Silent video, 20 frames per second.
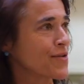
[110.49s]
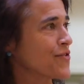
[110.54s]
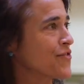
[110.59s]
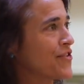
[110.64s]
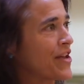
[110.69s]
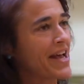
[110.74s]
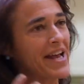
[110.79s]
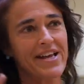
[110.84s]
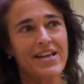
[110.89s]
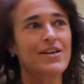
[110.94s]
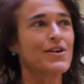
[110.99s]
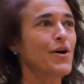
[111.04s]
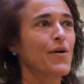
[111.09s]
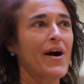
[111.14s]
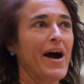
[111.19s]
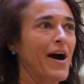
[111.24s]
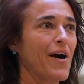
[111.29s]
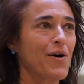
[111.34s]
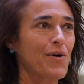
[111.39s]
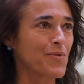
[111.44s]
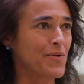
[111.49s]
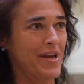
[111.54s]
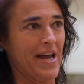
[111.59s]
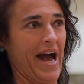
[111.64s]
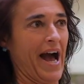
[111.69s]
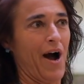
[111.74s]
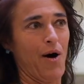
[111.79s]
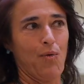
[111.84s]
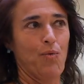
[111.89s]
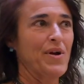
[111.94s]
saying, you know, how
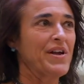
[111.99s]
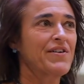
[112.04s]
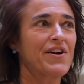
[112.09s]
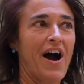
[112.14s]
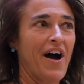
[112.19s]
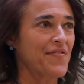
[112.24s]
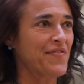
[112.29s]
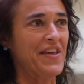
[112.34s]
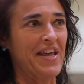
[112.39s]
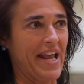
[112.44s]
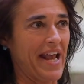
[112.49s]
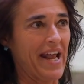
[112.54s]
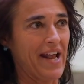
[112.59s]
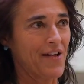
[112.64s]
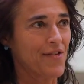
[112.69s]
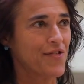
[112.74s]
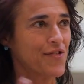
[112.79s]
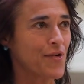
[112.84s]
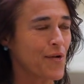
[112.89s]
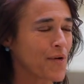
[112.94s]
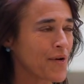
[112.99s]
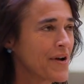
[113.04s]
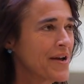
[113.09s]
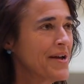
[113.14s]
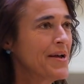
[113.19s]
how we got the answer.